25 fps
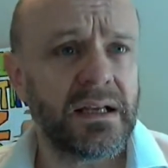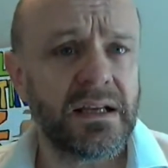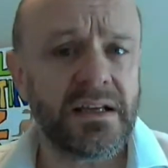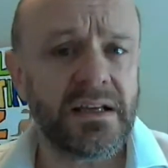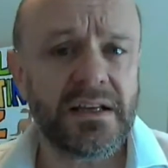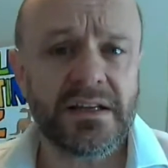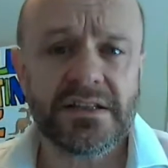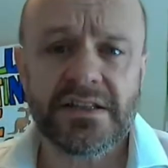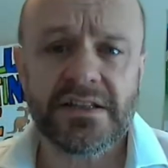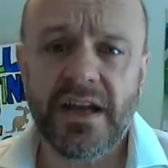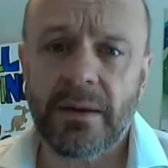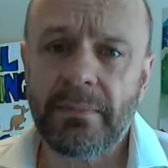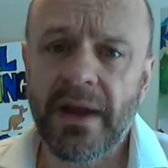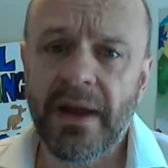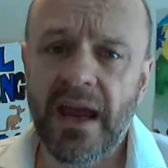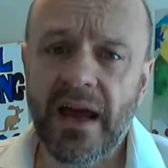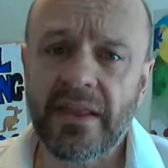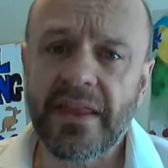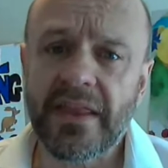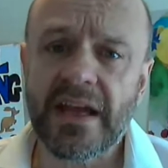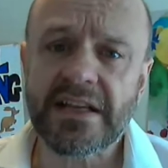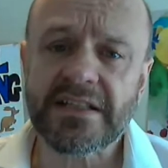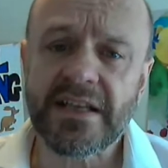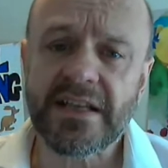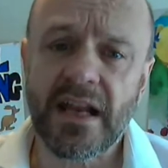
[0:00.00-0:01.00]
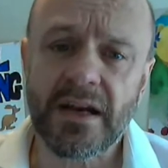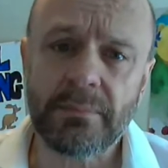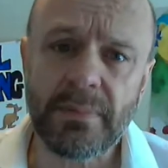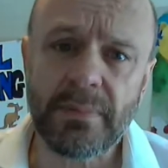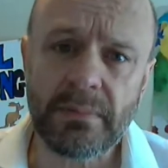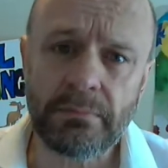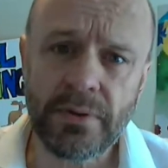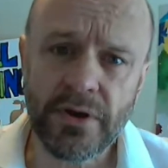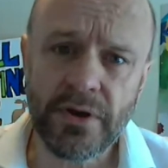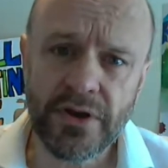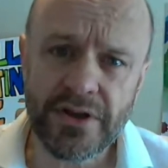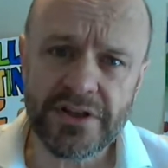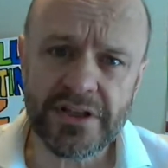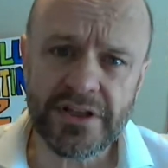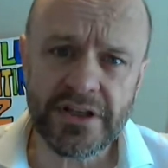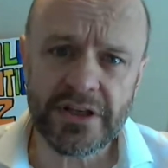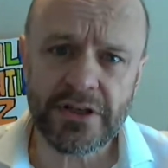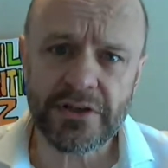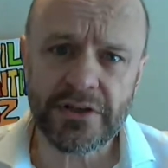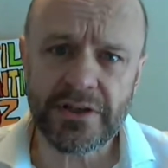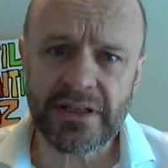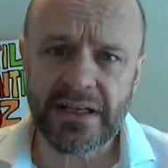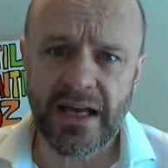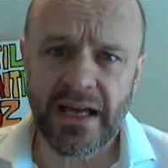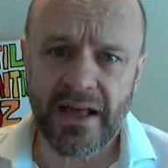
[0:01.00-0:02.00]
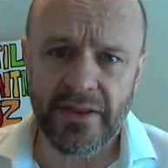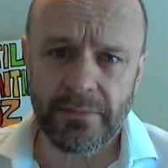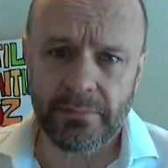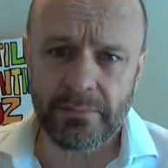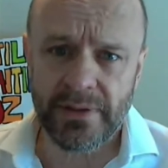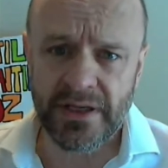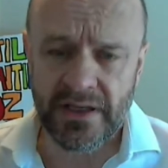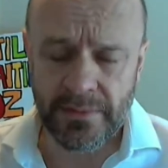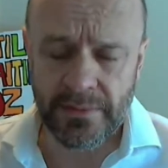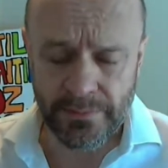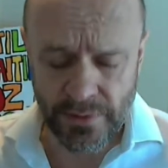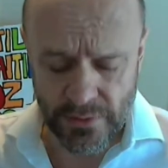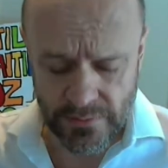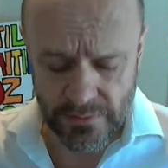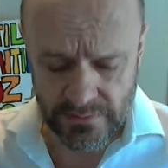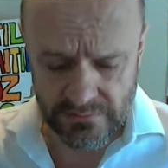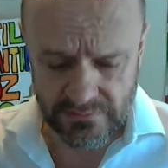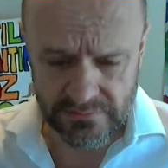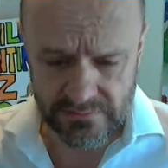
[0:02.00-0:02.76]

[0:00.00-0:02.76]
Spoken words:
Somehow that's going to be persecuting other people.